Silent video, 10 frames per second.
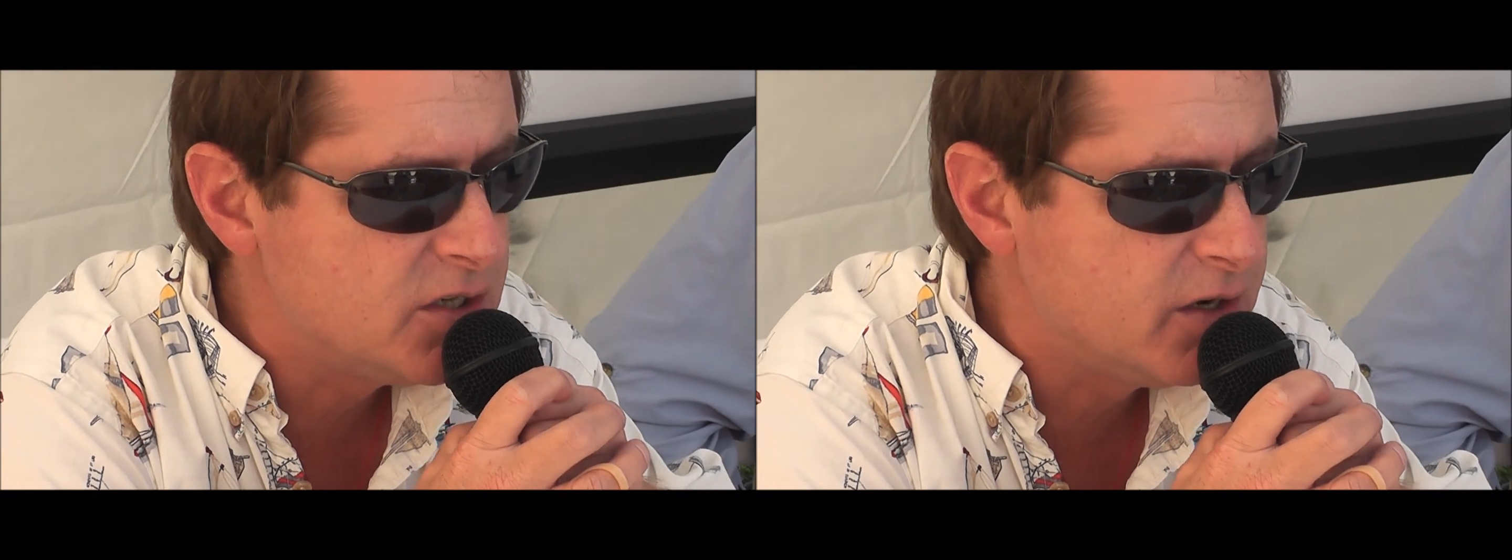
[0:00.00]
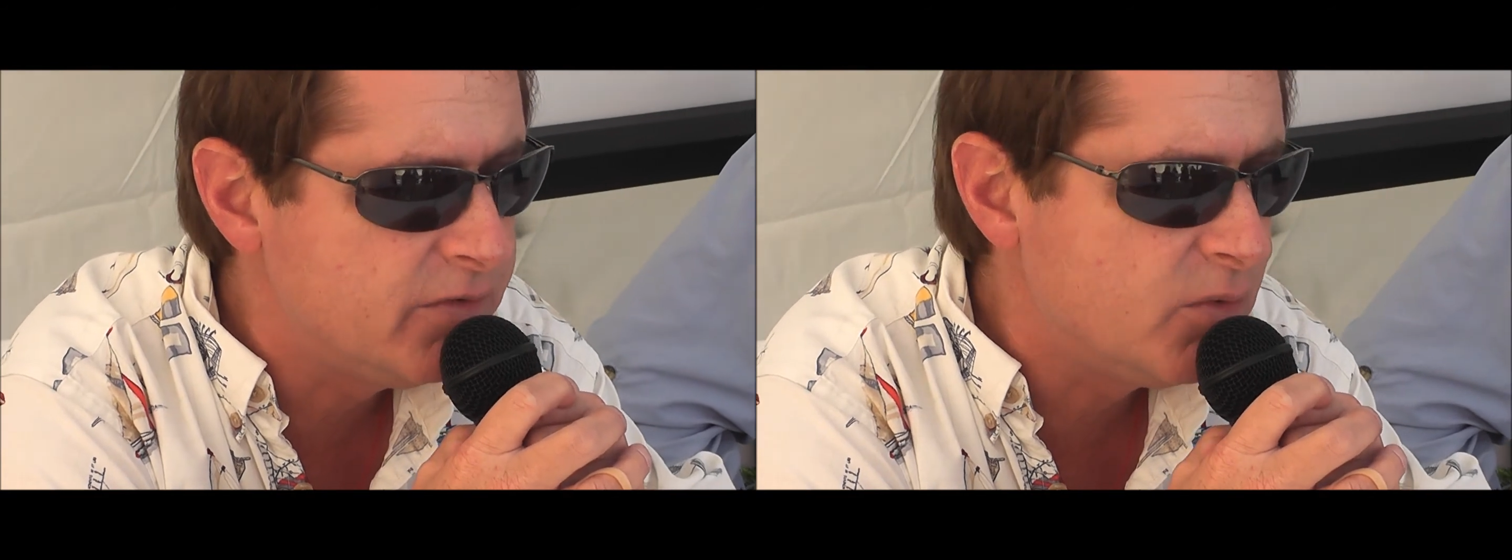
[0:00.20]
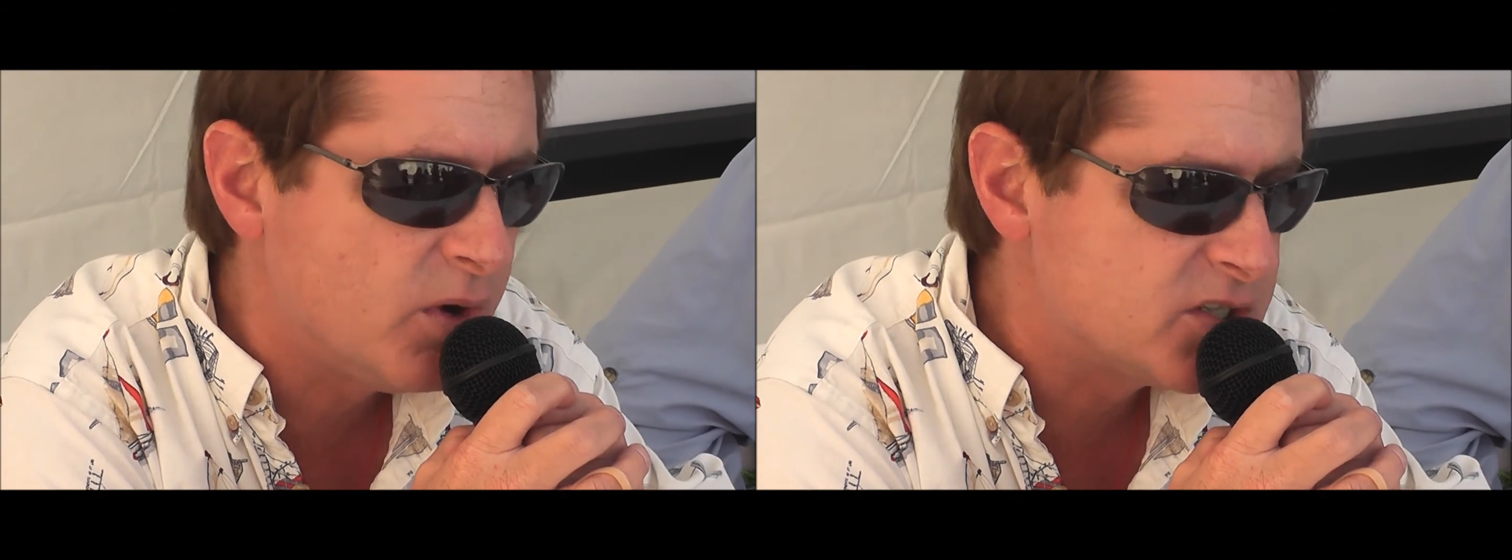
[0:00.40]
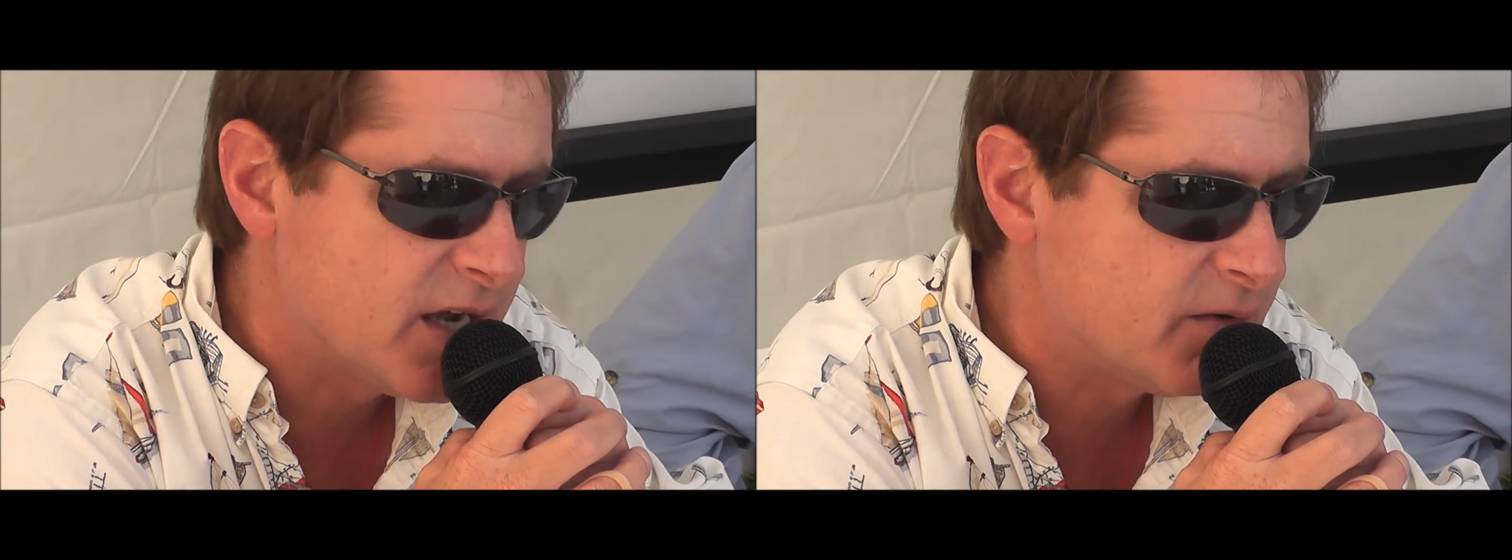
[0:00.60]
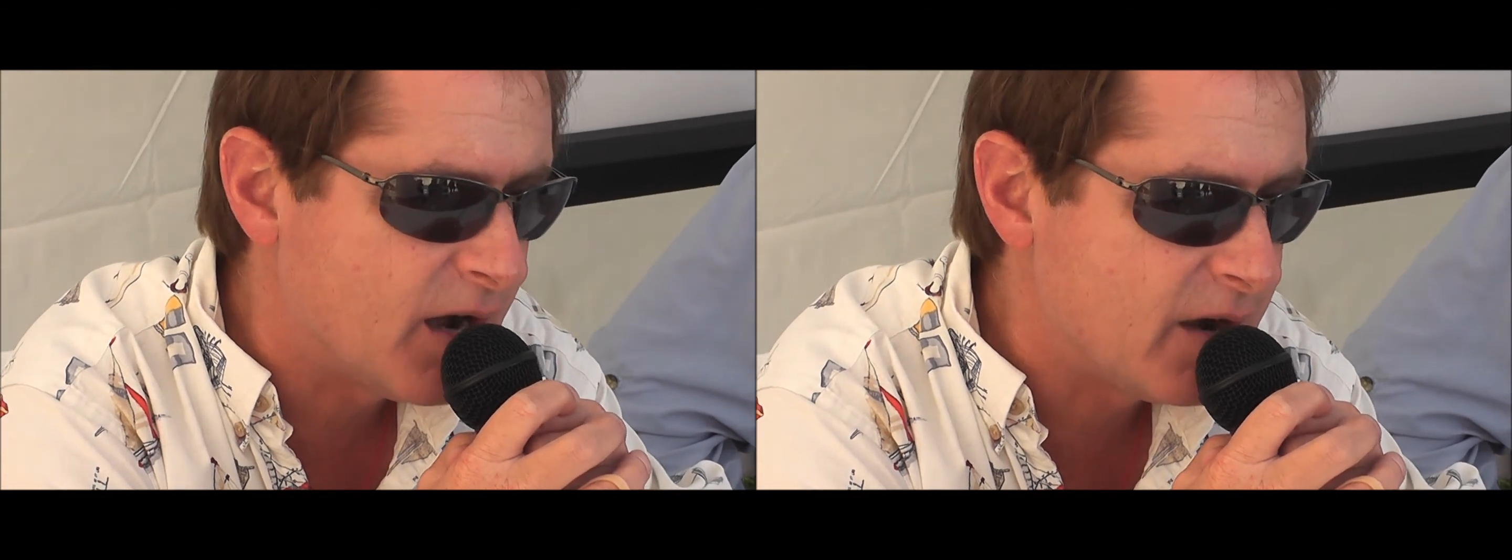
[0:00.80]
even once
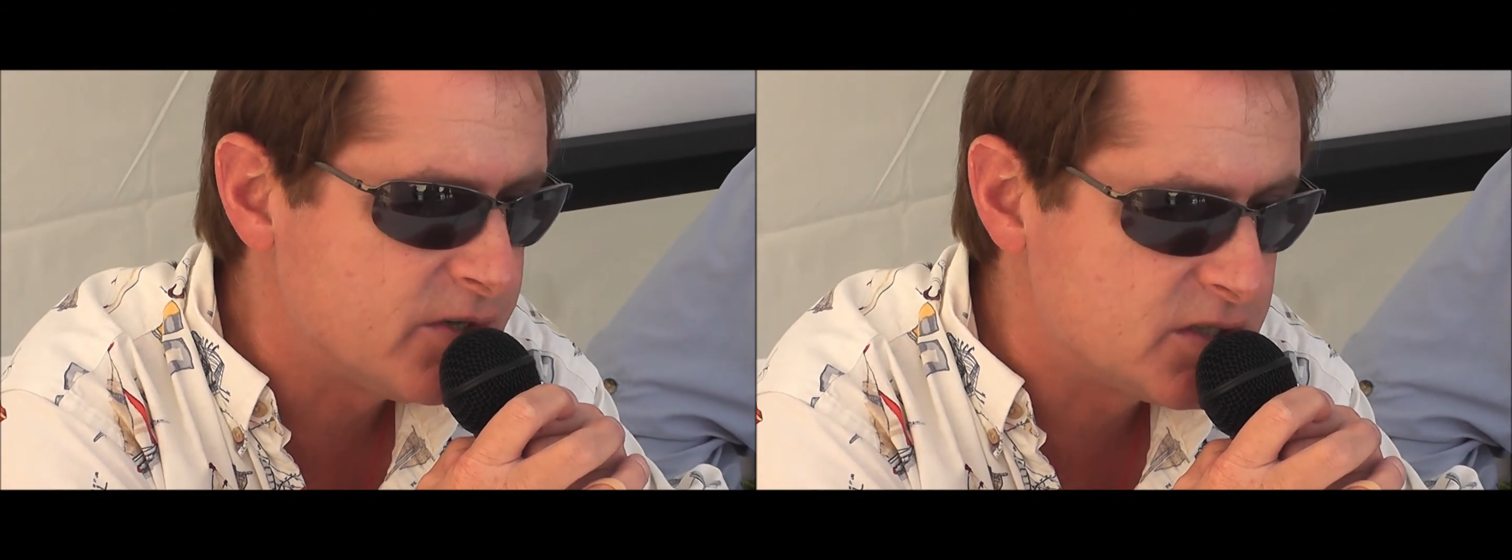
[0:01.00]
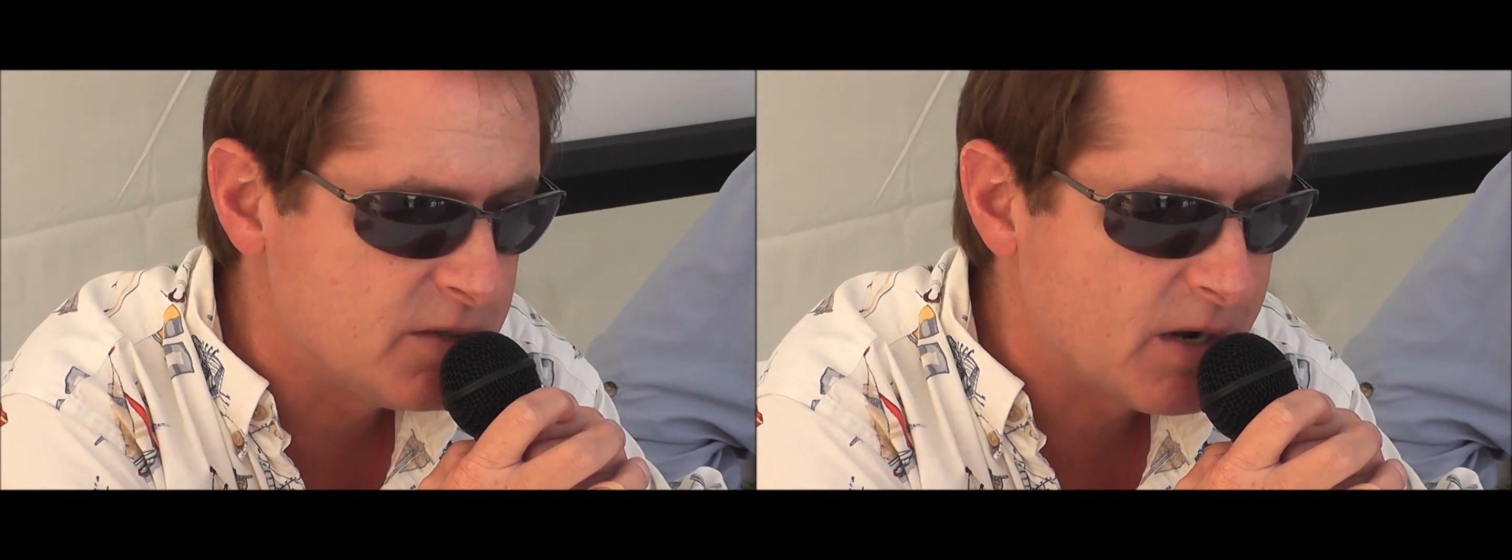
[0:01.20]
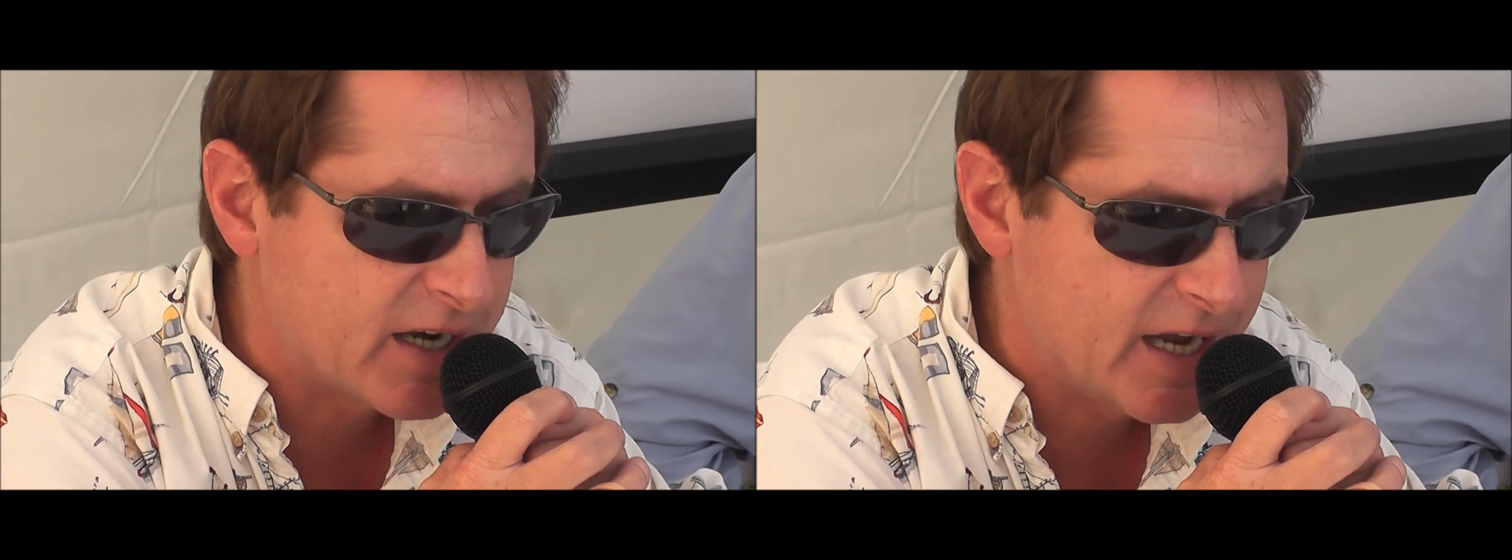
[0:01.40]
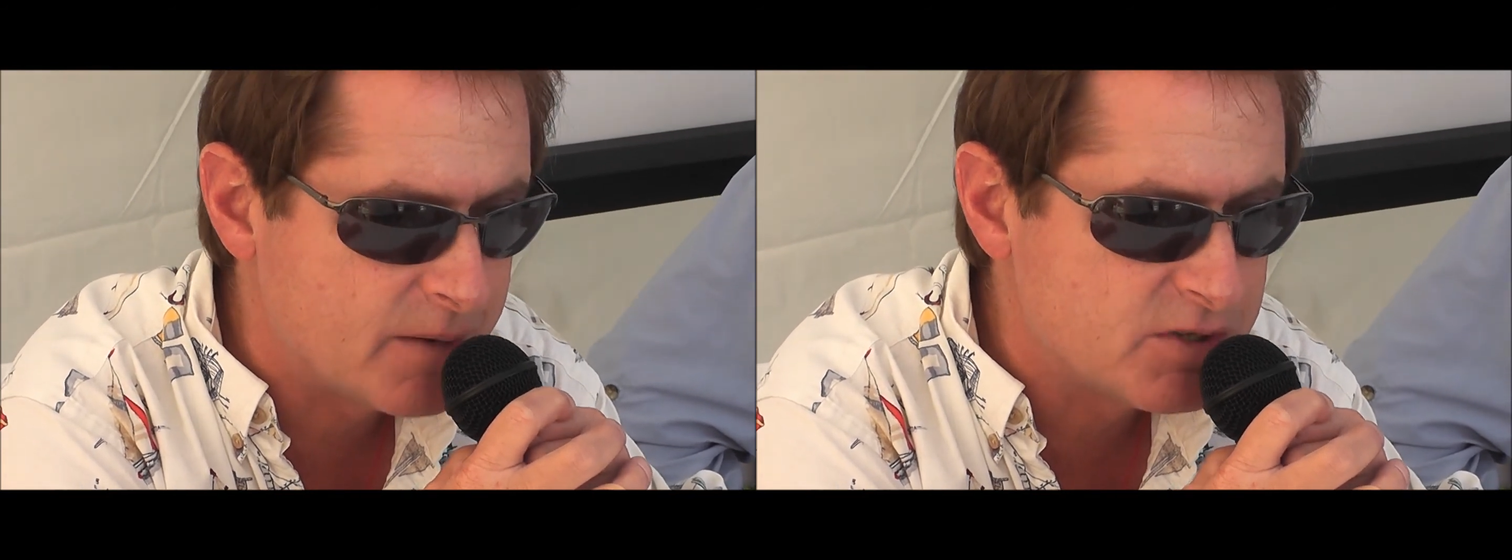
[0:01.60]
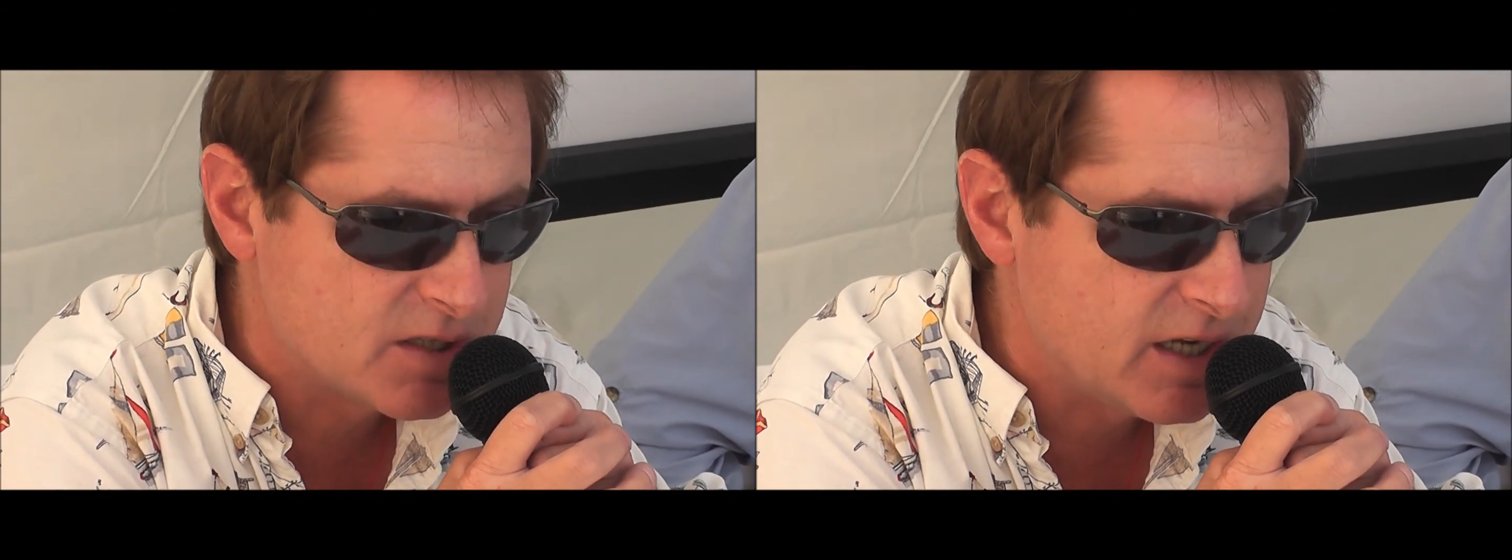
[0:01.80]
I received my cannabis